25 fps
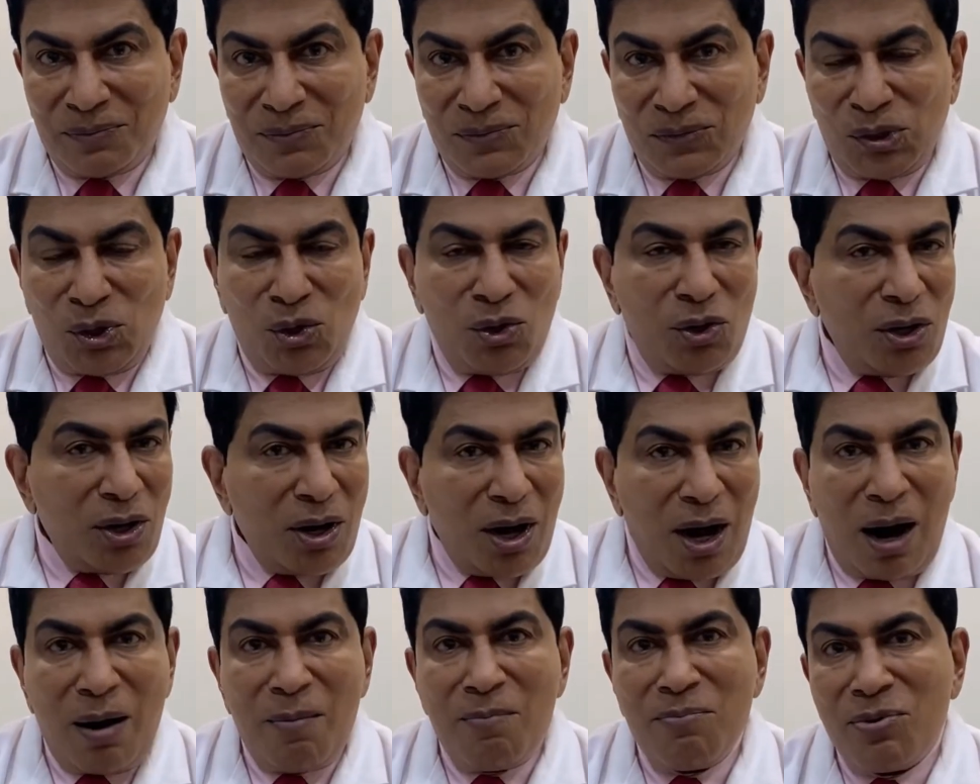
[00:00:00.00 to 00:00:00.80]
You're going to
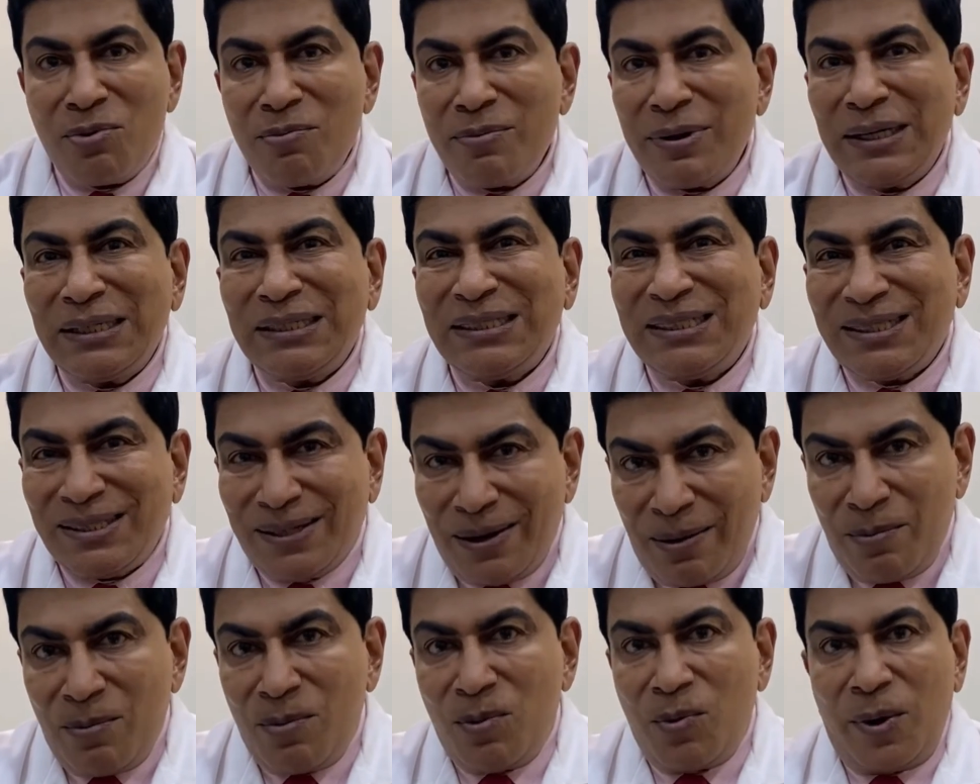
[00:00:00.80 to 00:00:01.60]
compromise
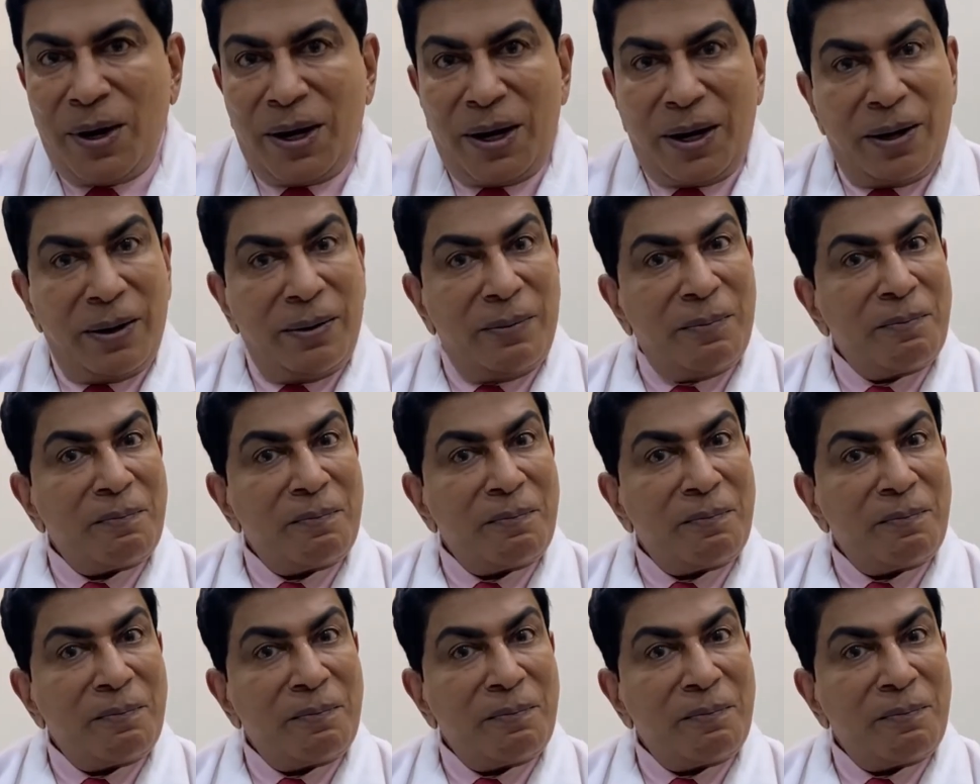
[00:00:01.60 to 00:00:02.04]
somewhere.